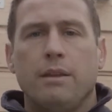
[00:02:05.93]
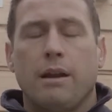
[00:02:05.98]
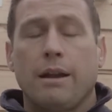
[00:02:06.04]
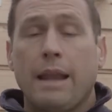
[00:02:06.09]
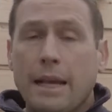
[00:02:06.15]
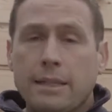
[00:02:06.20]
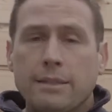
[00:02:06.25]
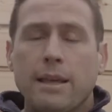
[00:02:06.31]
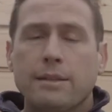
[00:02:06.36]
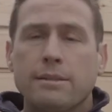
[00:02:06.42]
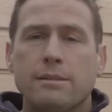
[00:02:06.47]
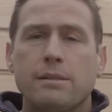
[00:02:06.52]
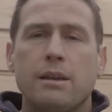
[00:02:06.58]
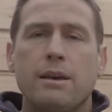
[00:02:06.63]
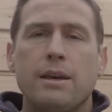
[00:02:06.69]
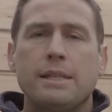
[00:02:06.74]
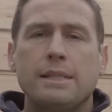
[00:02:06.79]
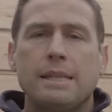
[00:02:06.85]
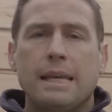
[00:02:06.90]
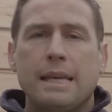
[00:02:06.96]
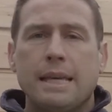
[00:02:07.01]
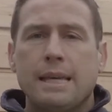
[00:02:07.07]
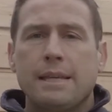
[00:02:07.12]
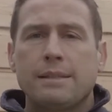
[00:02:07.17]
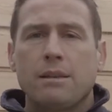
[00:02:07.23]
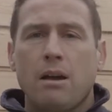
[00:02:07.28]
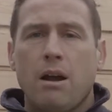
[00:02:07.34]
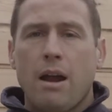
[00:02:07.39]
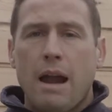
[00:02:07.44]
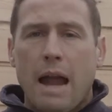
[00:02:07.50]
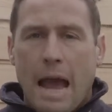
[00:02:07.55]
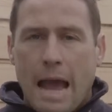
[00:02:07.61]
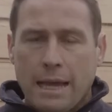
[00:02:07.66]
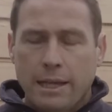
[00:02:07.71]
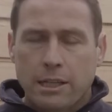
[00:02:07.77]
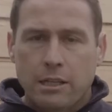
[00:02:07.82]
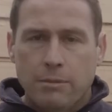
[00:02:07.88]
Our next exercise is our
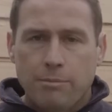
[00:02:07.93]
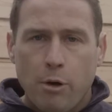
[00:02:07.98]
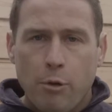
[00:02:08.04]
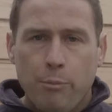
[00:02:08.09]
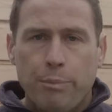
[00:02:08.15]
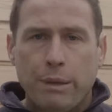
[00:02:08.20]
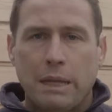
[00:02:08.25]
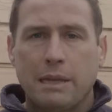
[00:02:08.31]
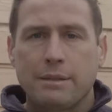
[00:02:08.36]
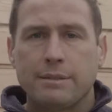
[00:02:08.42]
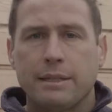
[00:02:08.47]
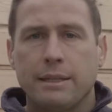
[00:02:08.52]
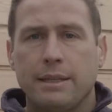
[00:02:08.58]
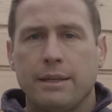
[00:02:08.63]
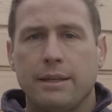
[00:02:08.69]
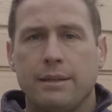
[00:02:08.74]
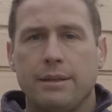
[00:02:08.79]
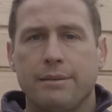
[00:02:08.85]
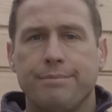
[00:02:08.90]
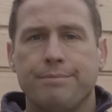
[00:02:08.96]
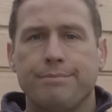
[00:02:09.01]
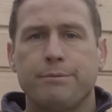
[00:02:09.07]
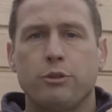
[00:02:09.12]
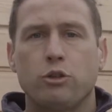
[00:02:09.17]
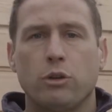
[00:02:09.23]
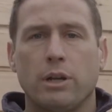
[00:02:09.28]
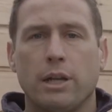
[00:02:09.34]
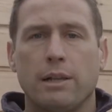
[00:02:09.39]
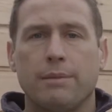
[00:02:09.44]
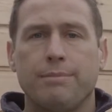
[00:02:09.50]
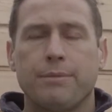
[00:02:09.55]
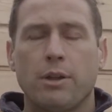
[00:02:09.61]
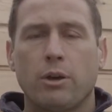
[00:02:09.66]
ankle mobility drill.